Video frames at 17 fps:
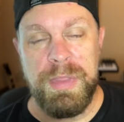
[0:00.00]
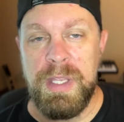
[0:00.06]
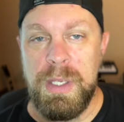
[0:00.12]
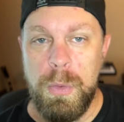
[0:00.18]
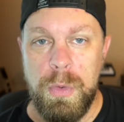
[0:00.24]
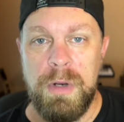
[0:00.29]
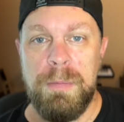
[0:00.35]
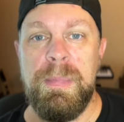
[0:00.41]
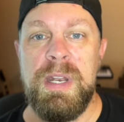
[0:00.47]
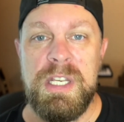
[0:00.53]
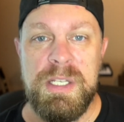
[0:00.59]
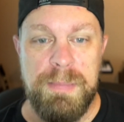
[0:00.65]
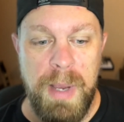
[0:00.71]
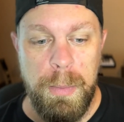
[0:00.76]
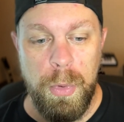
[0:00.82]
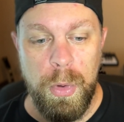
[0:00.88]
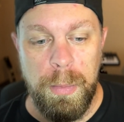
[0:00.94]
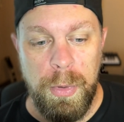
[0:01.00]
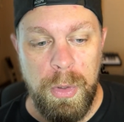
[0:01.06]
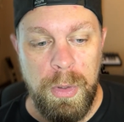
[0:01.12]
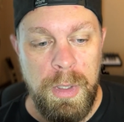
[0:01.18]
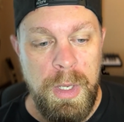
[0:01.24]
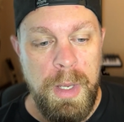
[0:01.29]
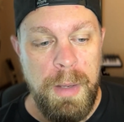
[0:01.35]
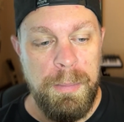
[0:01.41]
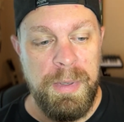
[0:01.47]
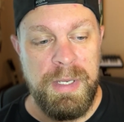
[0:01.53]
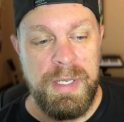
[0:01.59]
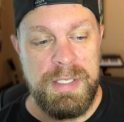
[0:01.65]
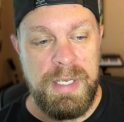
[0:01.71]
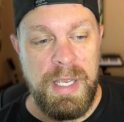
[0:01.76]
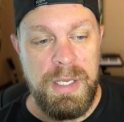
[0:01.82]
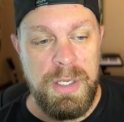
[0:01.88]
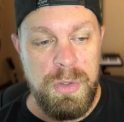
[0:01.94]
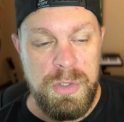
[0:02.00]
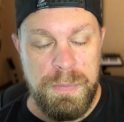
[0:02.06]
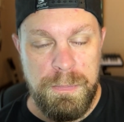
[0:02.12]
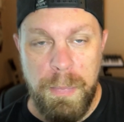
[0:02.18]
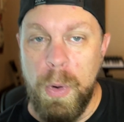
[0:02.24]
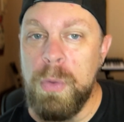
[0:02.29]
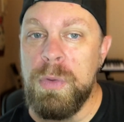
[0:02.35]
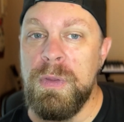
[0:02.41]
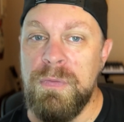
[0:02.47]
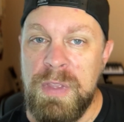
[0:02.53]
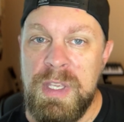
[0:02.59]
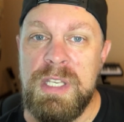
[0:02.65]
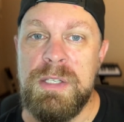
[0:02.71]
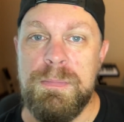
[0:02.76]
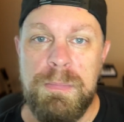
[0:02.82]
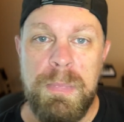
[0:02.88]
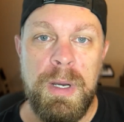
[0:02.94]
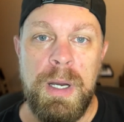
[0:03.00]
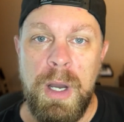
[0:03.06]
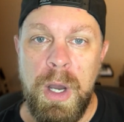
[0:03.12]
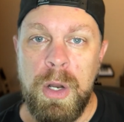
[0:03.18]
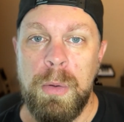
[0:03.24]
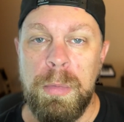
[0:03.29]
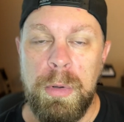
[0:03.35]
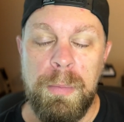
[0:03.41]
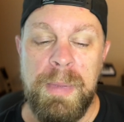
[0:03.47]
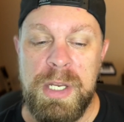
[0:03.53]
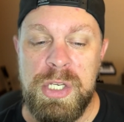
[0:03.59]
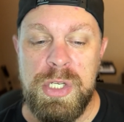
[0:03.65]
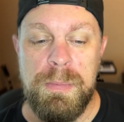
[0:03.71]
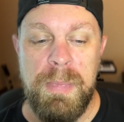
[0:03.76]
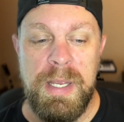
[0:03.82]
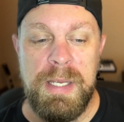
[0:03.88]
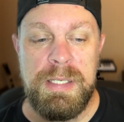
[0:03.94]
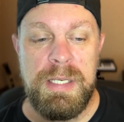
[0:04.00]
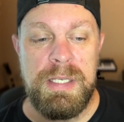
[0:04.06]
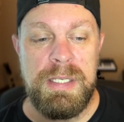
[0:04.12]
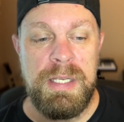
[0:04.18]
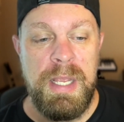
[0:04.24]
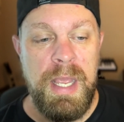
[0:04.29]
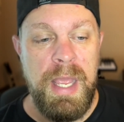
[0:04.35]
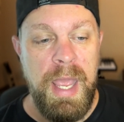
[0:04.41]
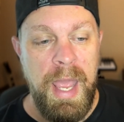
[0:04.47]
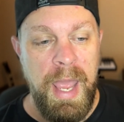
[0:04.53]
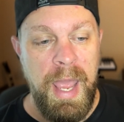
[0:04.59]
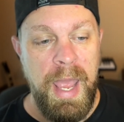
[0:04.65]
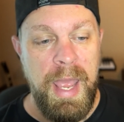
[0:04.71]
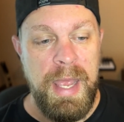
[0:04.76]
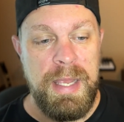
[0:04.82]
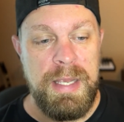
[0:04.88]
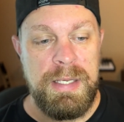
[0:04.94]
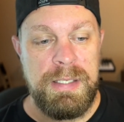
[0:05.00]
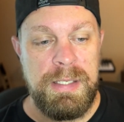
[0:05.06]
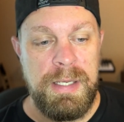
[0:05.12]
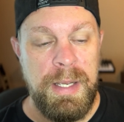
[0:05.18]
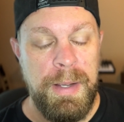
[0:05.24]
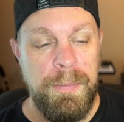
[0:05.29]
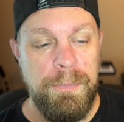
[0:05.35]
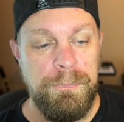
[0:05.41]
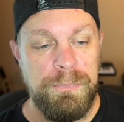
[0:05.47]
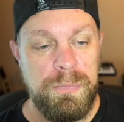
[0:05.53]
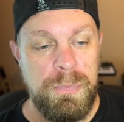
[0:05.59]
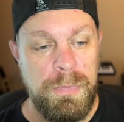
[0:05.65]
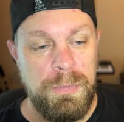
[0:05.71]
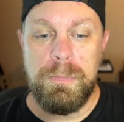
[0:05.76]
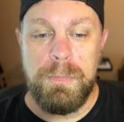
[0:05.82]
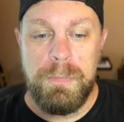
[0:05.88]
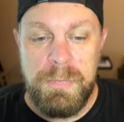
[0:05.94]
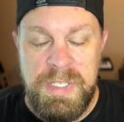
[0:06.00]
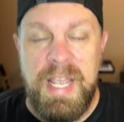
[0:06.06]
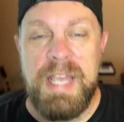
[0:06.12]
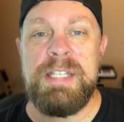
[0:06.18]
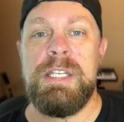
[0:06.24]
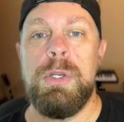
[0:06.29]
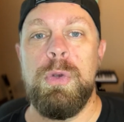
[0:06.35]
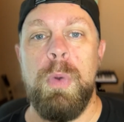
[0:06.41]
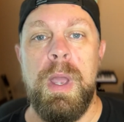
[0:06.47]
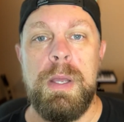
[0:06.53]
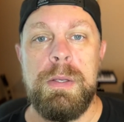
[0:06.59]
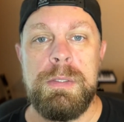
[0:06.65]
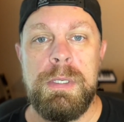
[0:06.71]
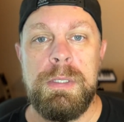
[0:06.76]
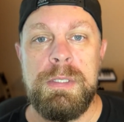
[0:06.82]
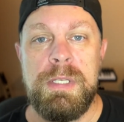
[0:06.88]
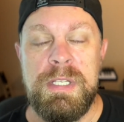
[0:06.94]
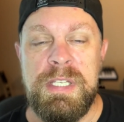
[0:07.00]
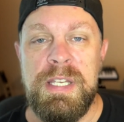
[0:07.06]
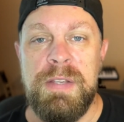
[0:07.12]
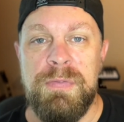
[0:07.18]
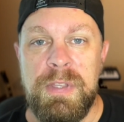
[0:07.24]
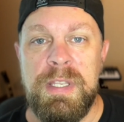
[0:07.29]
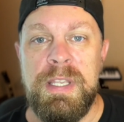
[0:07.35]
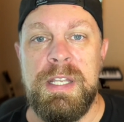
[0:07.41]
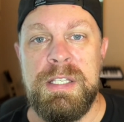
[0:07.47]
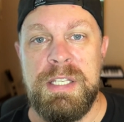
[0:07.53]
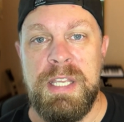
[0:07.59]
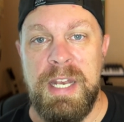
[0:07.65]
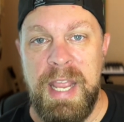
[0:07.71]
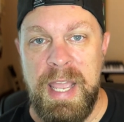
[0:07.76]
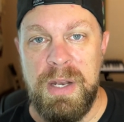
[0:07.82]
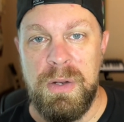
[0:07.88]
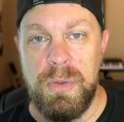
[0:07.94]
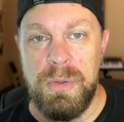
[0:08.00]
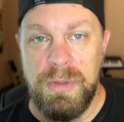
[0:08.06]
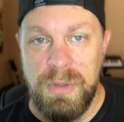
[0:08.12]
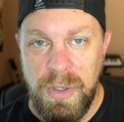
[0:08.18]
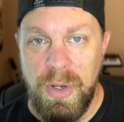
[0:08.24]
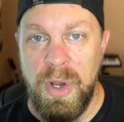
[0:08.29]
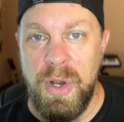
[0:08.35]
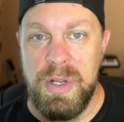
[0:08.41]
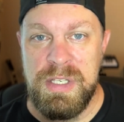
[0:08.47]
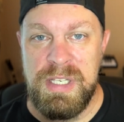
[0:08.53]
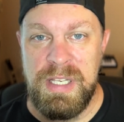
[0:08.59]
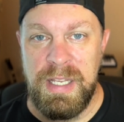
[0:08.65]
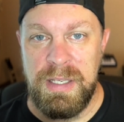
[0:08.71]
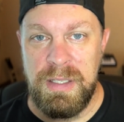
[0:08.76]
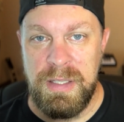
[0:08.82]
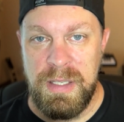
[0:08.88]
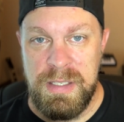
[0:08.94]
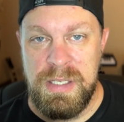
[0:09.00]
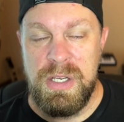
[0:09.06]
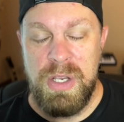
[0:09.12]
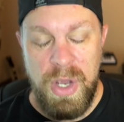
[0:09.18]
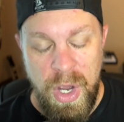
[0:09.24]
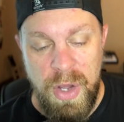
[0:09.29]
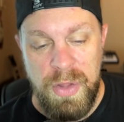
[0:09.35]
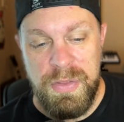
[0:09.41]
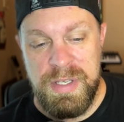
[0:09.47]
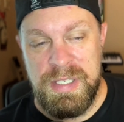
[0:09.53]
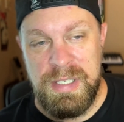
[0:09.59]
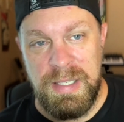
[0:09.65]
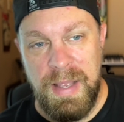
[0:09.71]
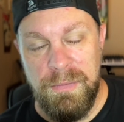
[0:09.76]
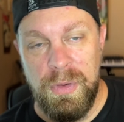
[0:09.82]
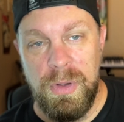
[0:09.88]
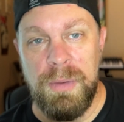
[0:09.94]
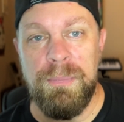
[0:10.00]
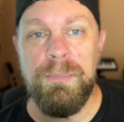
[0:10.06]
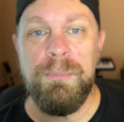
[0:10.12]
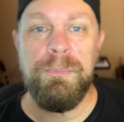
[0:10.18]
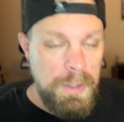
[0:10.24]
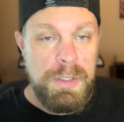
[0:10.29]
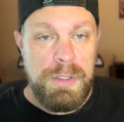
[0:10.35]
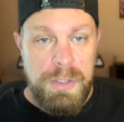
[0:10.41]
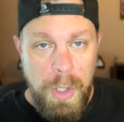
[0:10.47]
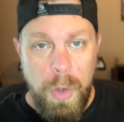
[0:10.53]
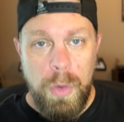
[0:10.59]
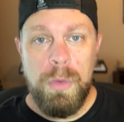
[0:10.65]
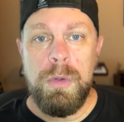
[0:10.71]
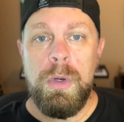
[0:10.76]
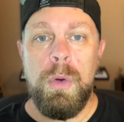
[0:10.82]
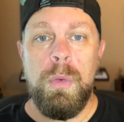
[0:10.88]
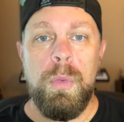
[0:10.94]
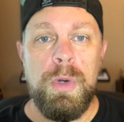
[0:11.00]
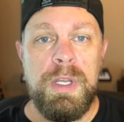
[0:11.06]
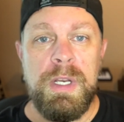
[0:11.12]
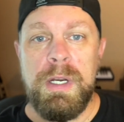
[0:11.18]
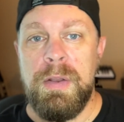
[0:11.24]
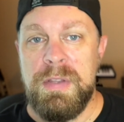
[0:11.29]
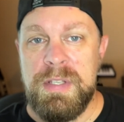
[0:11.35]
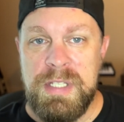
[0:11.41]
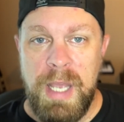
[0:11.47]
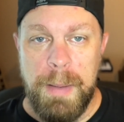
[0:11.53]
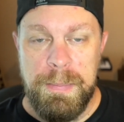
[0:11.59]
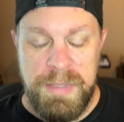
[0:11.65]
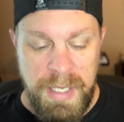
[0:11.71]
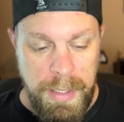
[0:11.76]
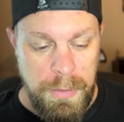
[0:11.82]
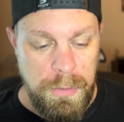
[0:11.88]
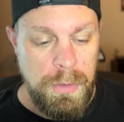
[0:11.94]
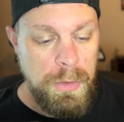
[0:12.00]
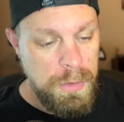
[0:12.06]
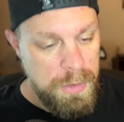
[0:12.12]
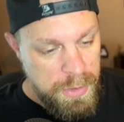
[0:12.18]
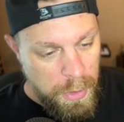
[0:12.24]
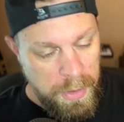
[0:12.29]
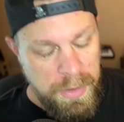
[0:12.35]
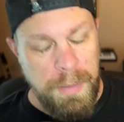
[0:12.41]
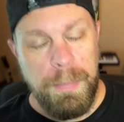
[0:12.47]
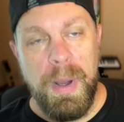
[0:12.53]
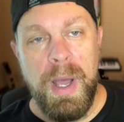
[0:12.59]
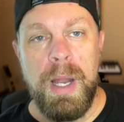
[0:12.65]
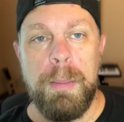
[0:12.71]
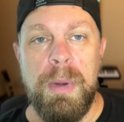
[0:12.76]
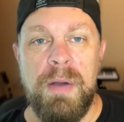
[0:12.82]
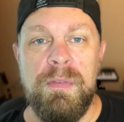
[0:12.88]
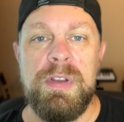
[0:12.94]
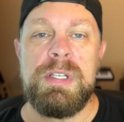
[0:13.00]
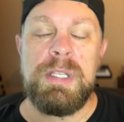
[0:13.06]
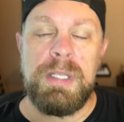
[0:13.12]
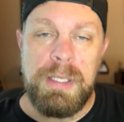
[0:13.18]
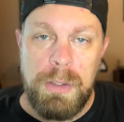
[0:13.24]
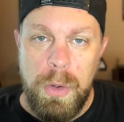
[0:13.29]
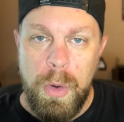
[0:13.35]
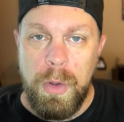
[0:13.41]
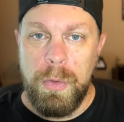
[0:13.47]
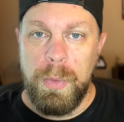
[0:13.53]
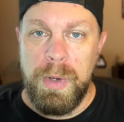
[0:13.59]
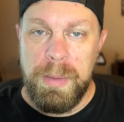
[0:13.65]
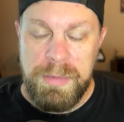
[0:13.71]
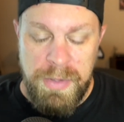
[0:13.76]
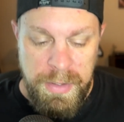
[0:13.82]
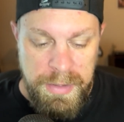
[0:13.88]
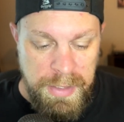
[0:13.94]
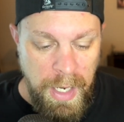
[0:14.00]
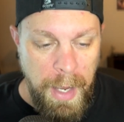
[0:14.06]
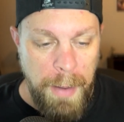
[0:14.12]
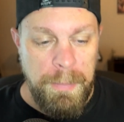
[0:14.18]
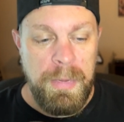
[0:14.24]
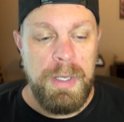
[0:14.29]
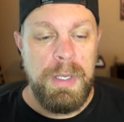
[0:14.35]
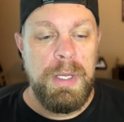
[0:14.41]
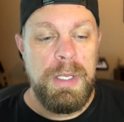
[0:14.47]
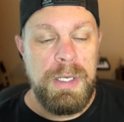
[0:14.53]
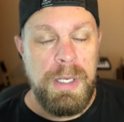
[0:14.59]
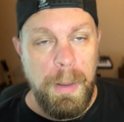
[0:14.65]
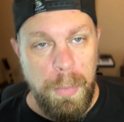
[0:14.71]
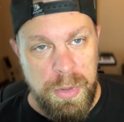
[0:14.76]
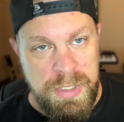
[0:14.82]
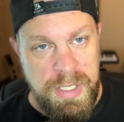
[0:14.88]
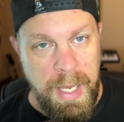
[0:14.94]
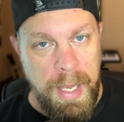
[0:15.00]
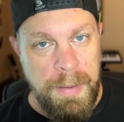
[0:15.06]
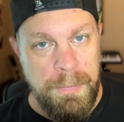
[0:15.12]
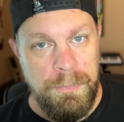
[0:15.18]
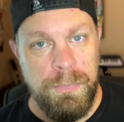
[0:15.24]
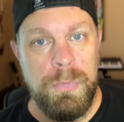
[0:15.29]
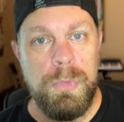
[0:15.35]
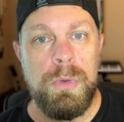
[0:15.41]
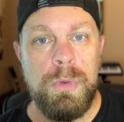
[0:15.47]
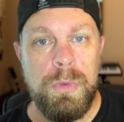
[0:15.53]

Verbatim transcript: think it would have been as memorable because I used both of these uh, honorable mention mazes as um, testing grounds to see if the kids could handle haunts like this on this level. So we'll get into the top 10, start at the bottom, obviously, and go all the way up to the top. Number 10